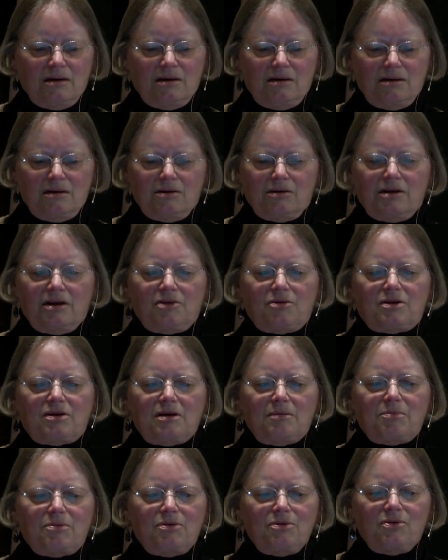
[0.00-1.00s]
well, let's
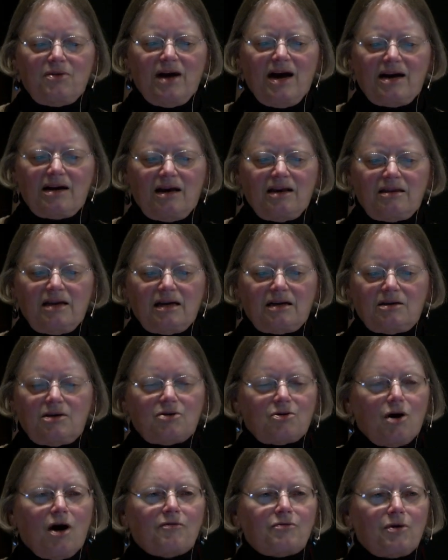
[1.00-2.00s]
zip through that. I think
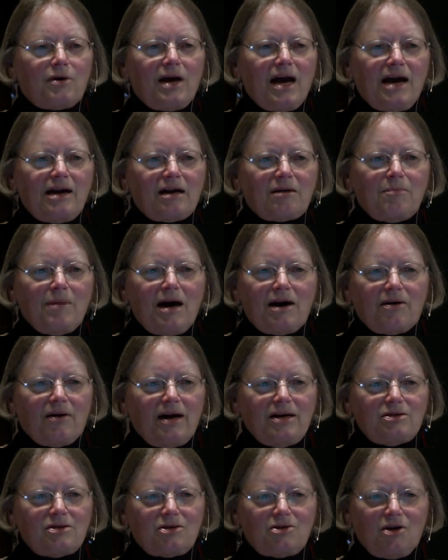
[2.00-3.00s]
dissolved organic matter
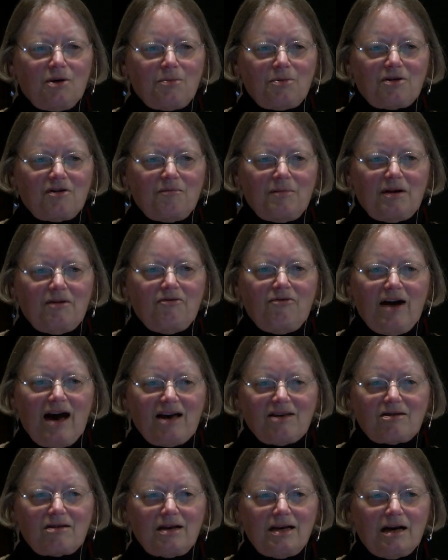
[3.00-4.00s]
isotopes have been
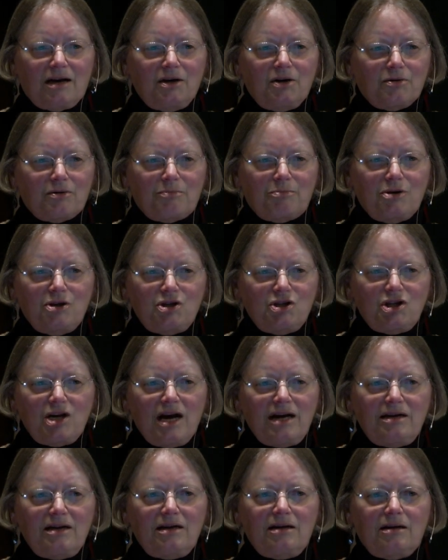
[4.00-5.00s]
vastly
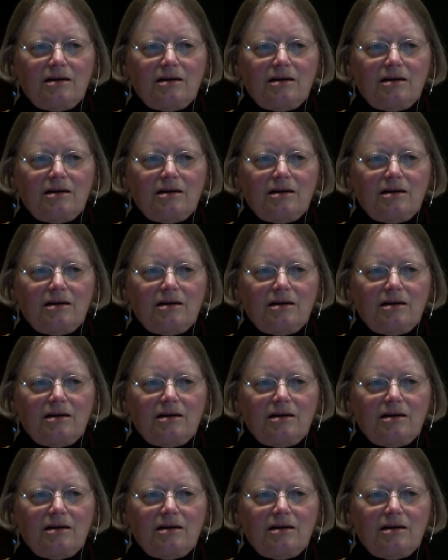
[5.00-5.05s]
underappreciated.